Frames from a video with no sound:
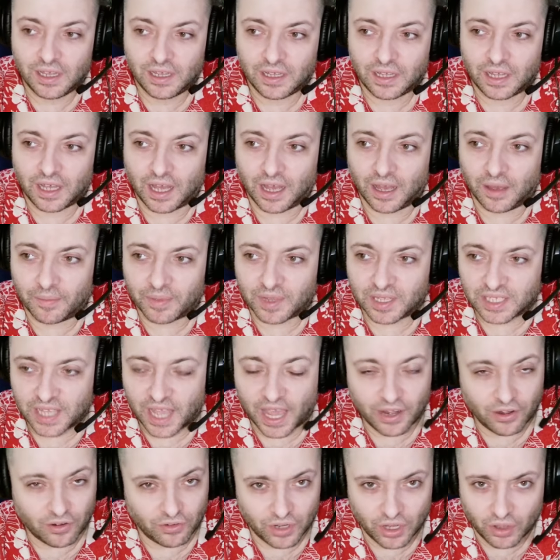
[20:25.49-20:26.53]
because um, I
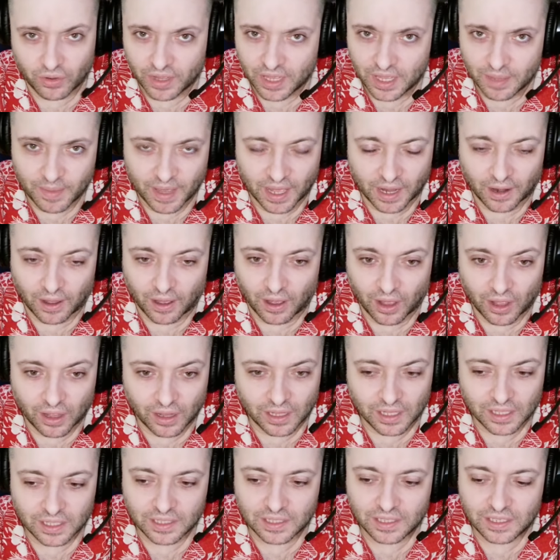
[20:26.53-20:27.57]
don't know him at
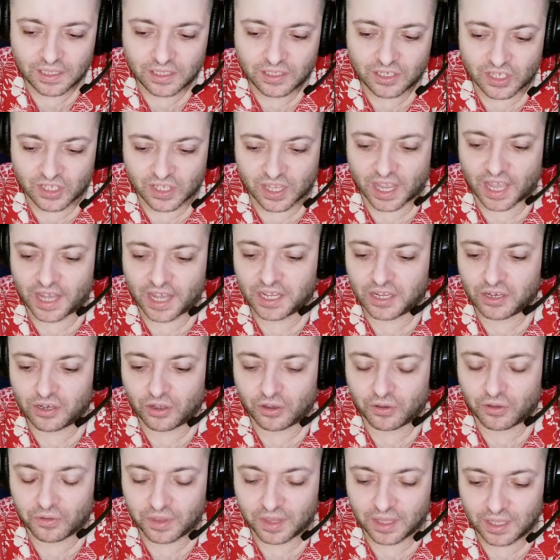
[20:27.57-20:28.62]
all. Just like I didn't
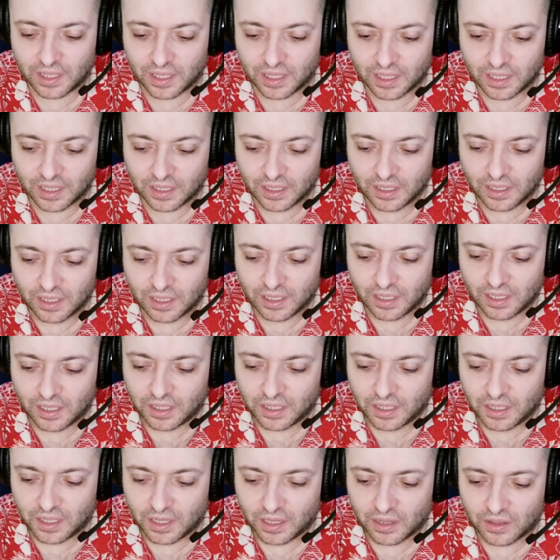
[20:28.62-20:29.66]
know the
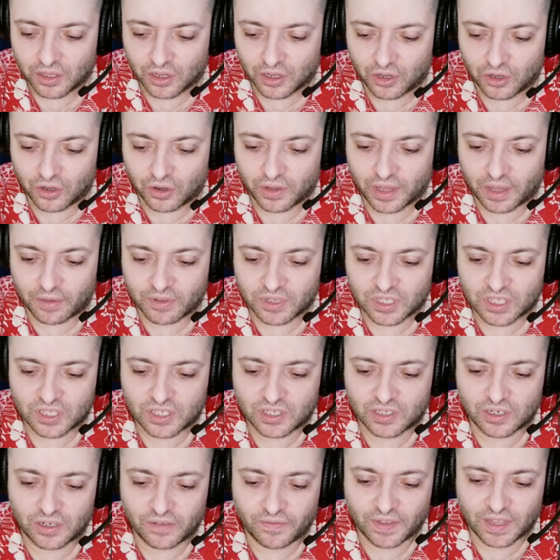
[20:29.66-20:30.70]
the girl that was
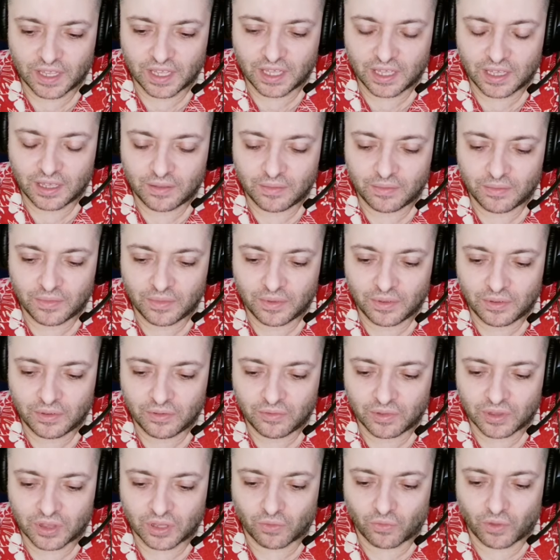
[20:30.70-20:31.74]
serving him
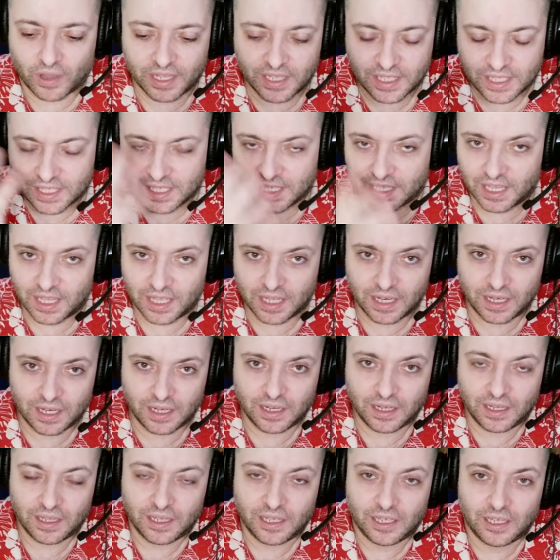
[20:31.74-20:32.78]
with the white skin.
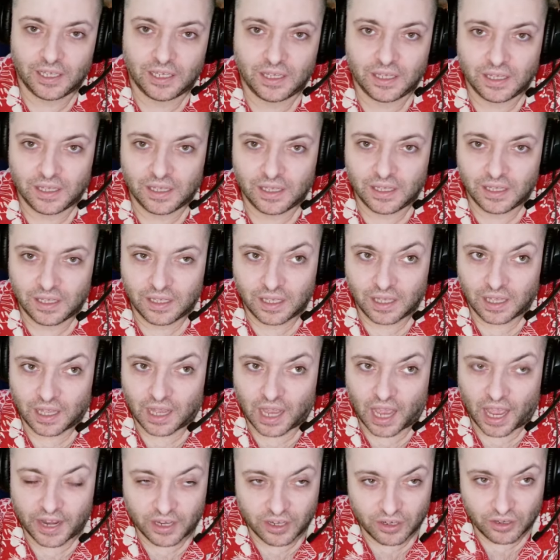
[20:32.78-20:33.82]

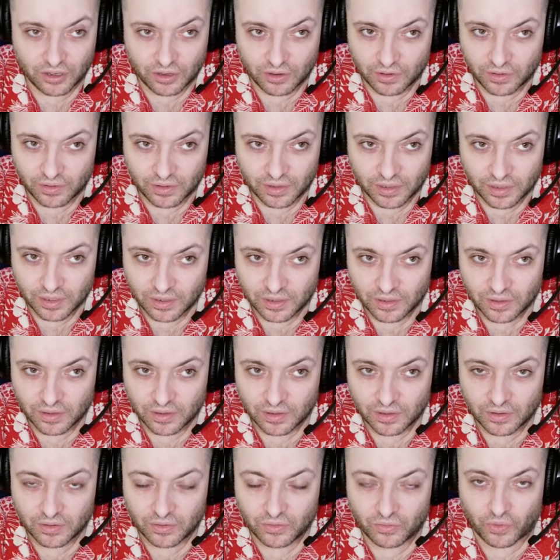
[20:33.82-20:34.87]
I didn't
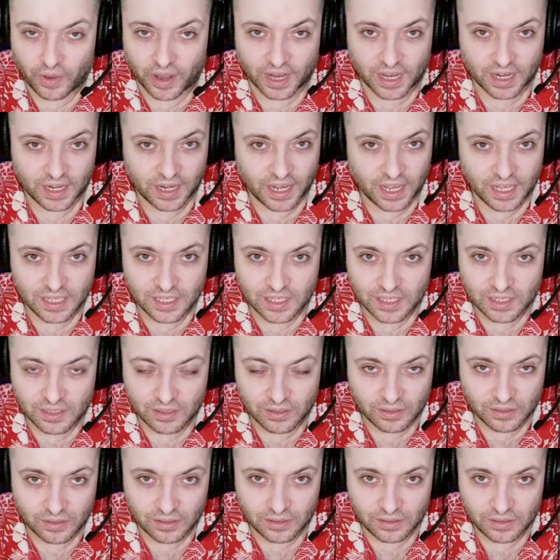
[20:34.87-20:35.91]
recognize
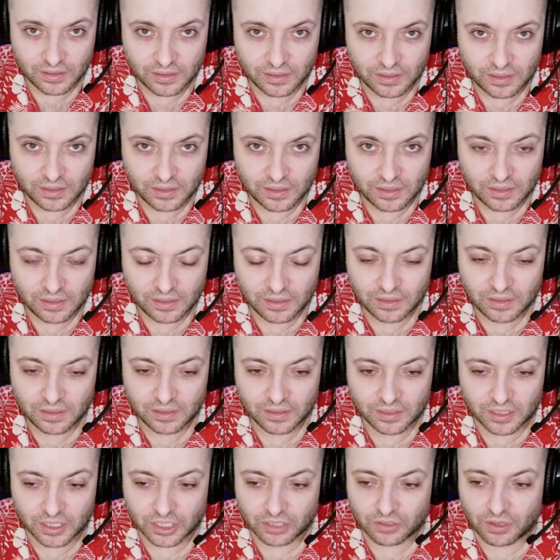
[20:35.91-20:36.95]
her
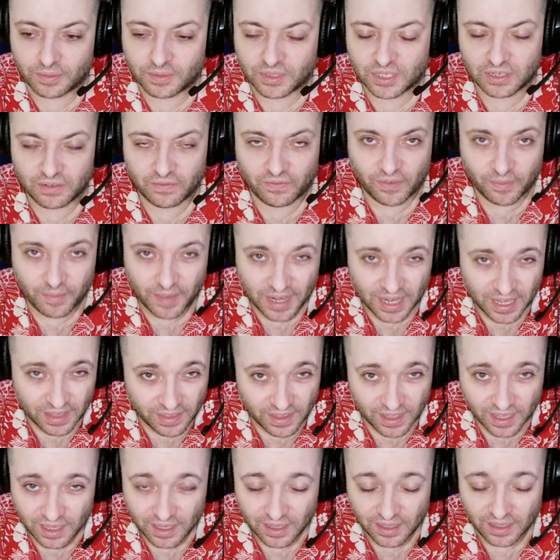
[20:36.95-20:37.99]
description from
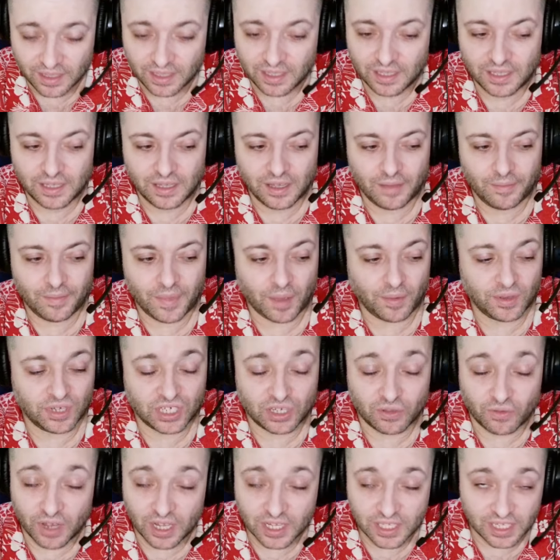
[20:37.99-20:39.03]
anything. Maybe she
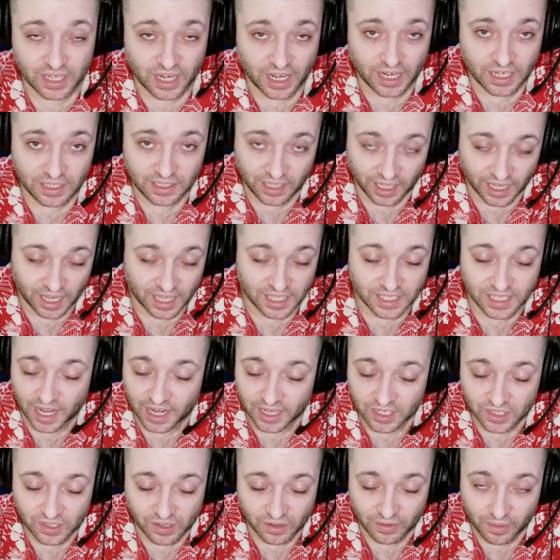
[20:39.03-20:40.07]
was, and I like I said, I
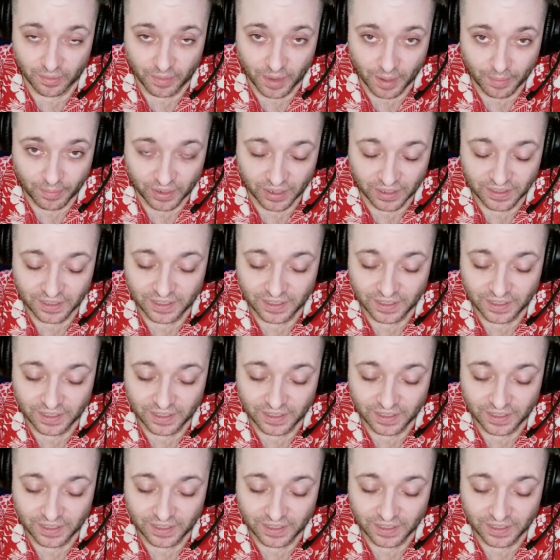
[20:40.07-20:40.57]
just don't remember.